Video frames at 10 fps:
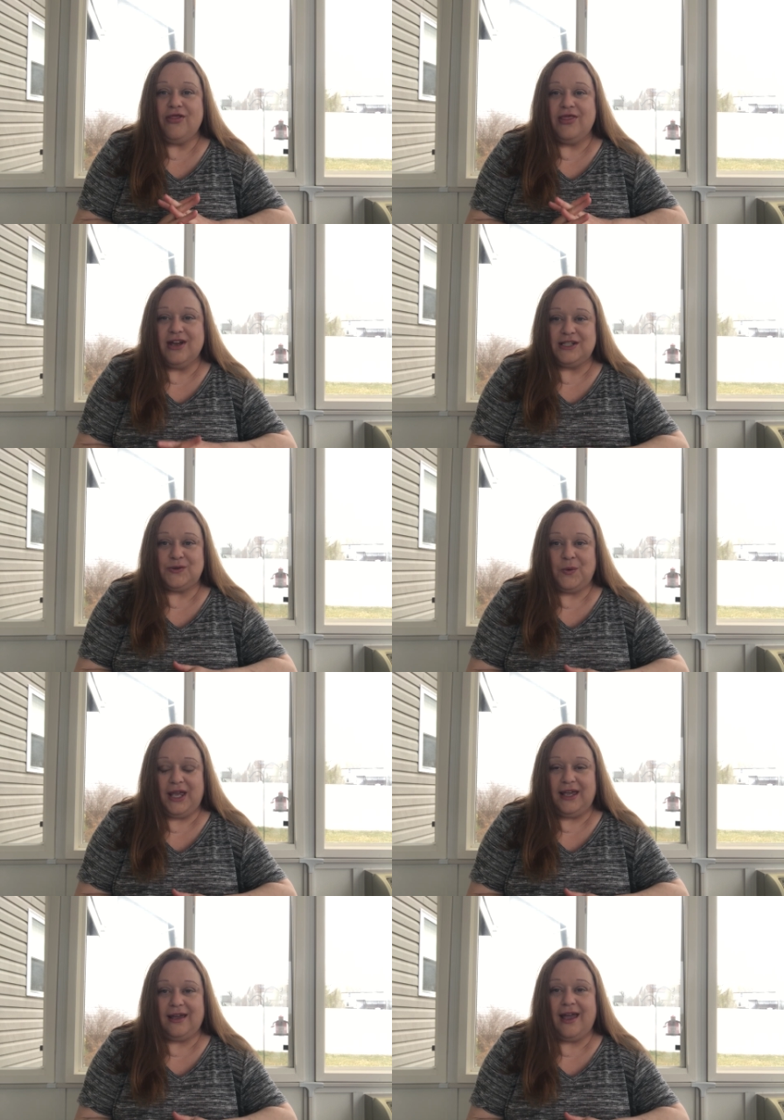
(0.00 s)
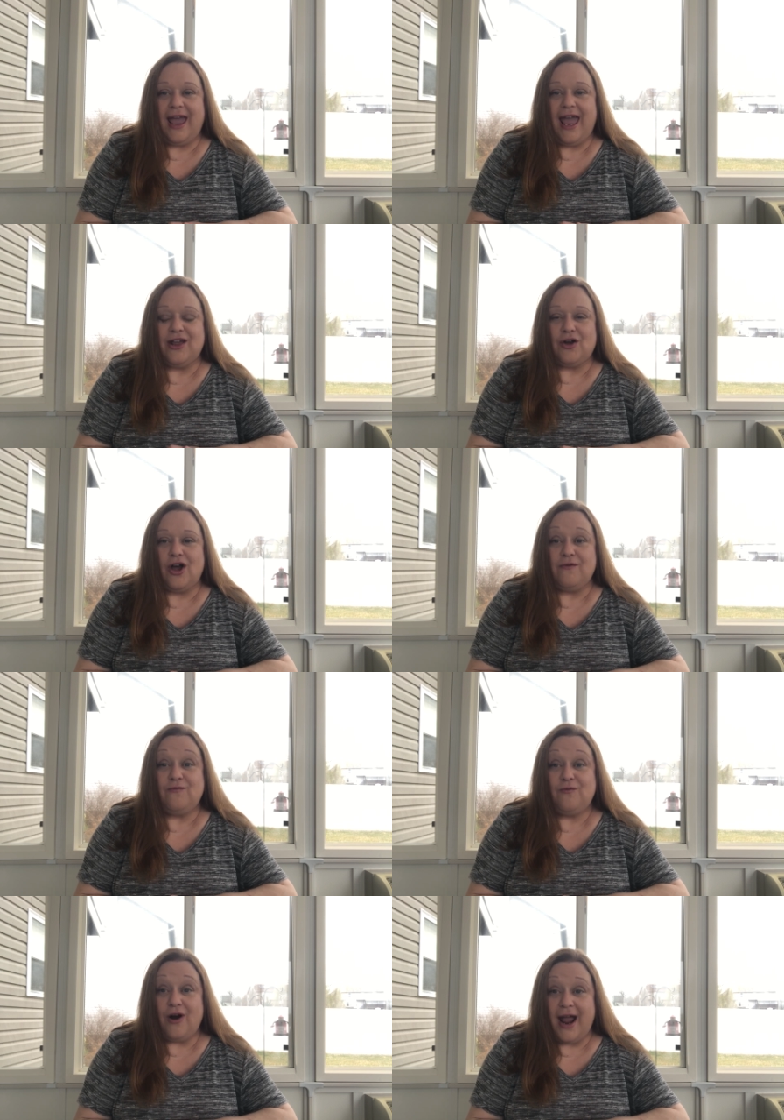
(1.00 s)
this week and on
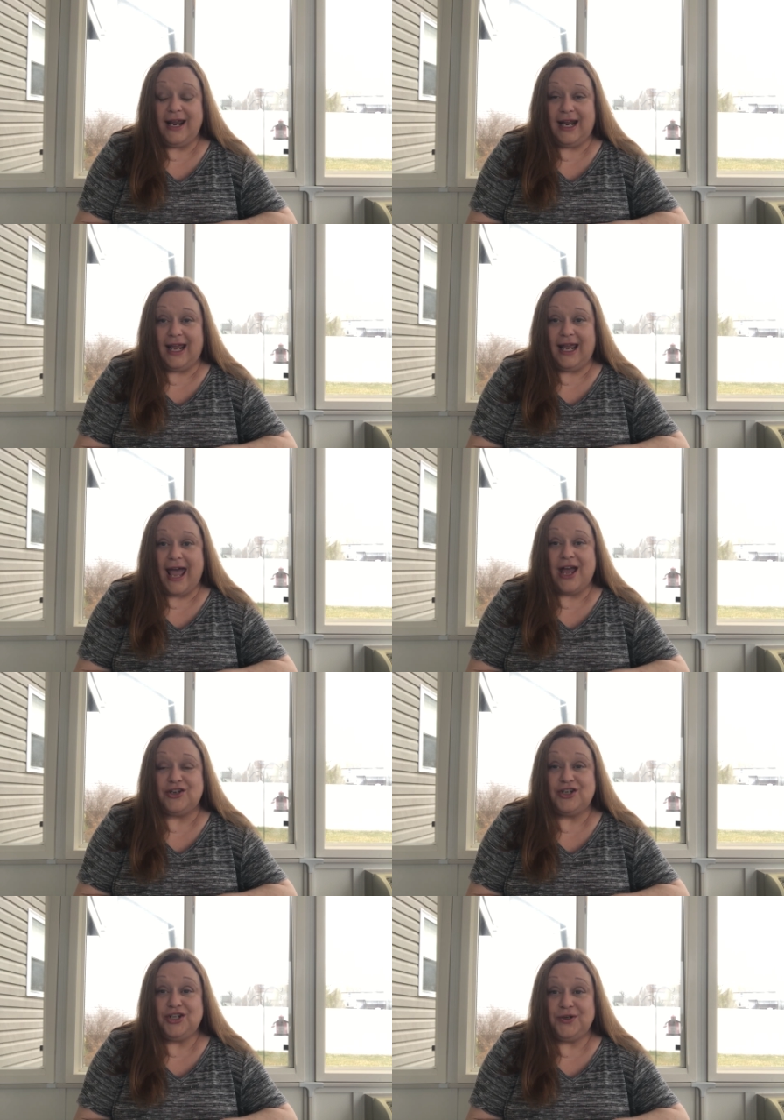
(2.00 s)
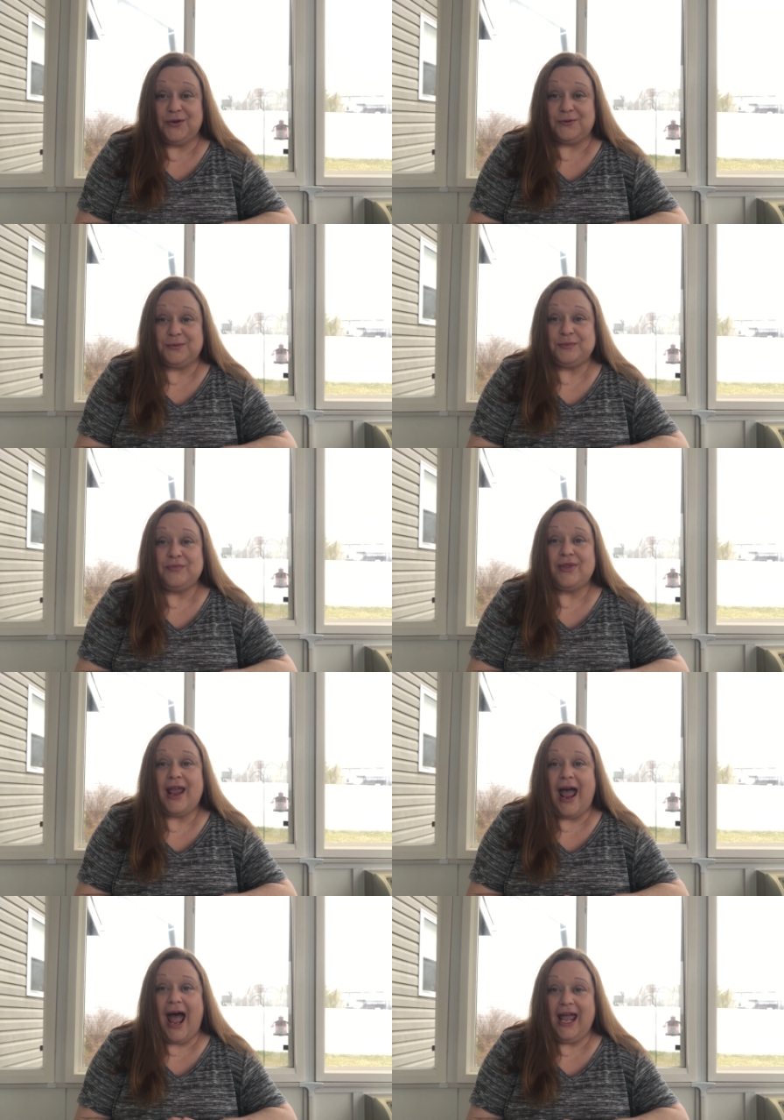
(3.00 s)
Friday at noon,
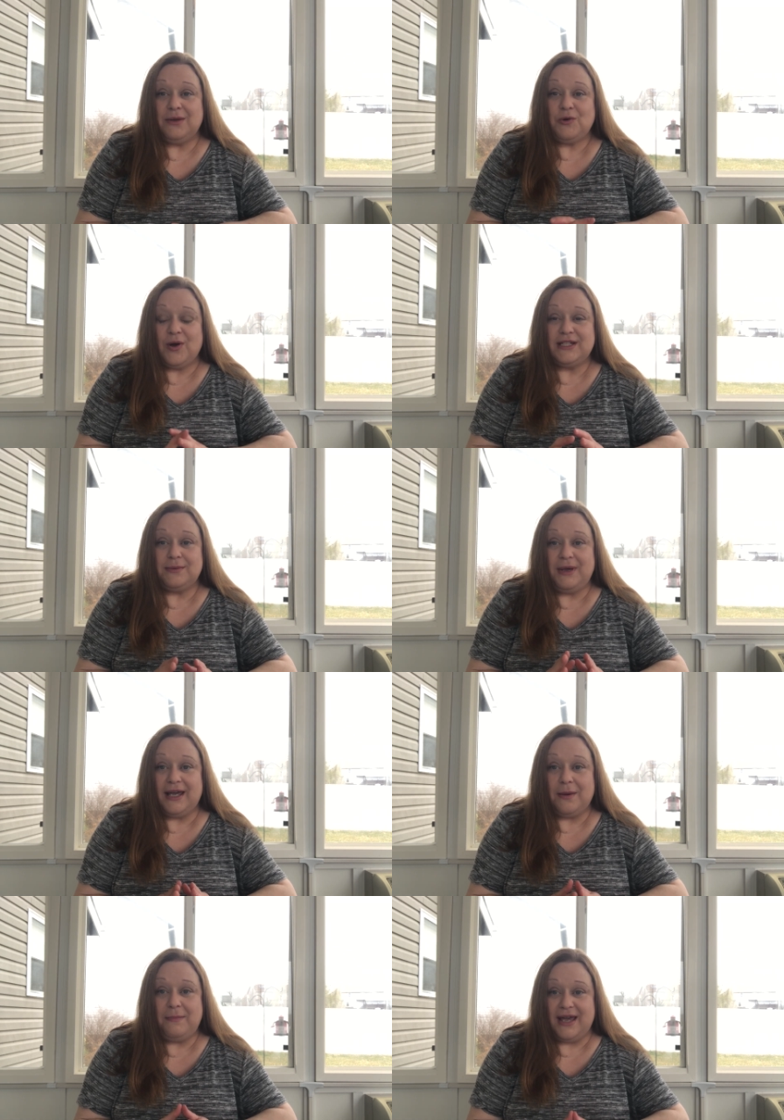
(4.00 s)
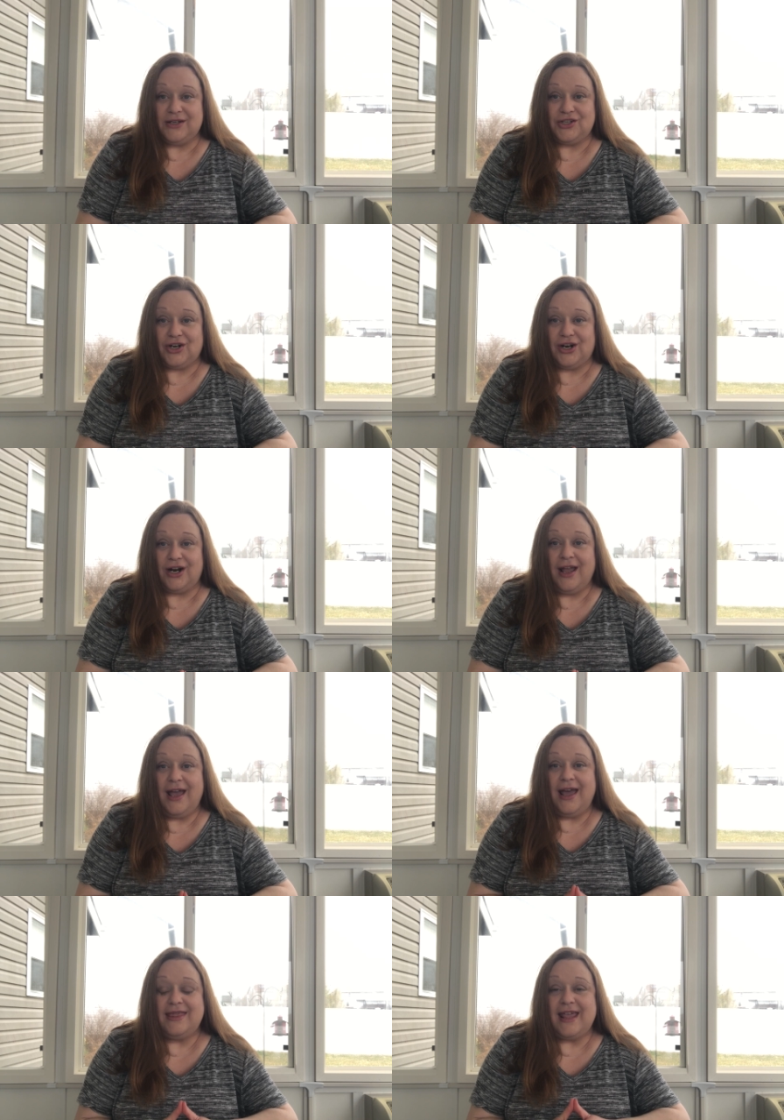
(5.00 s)
I am going to pick a picture
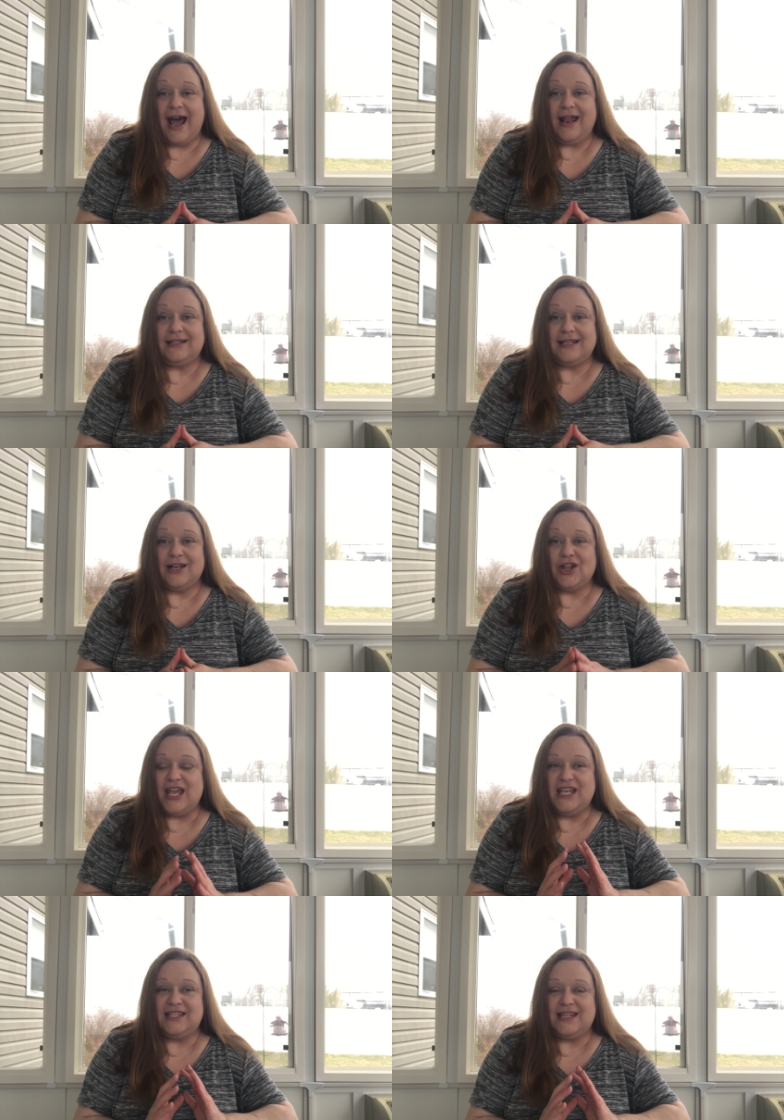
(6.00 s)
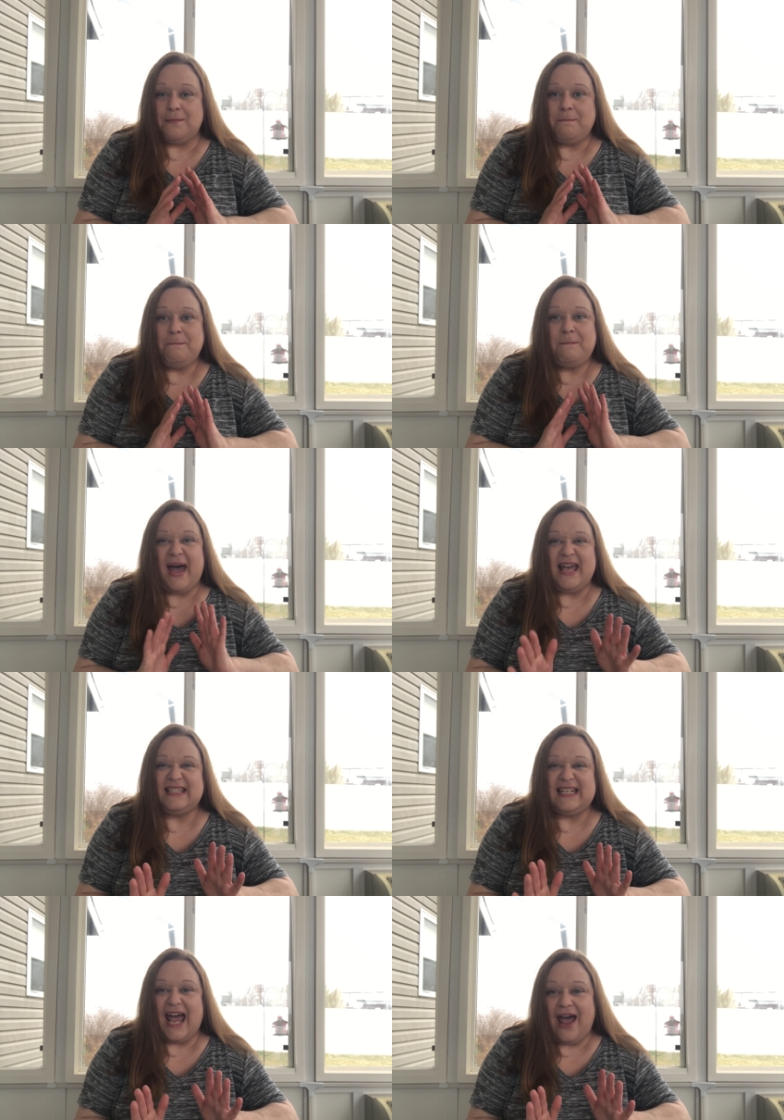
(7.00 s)
that is the
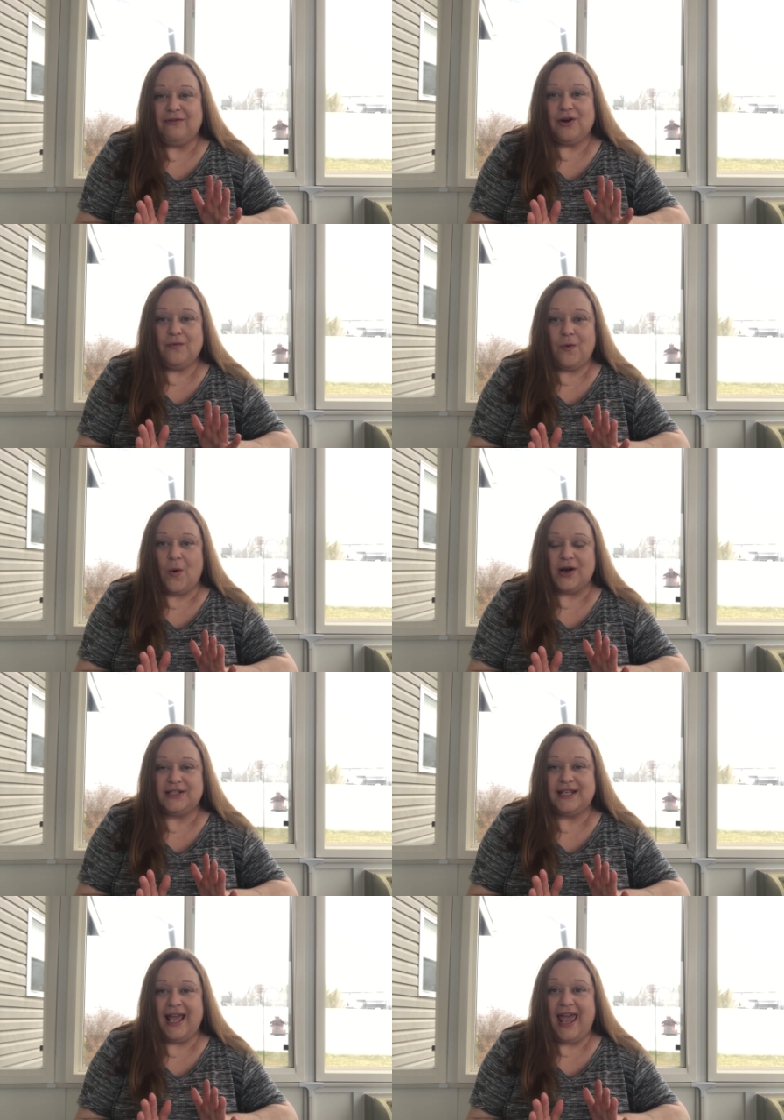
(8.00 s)
best ever fort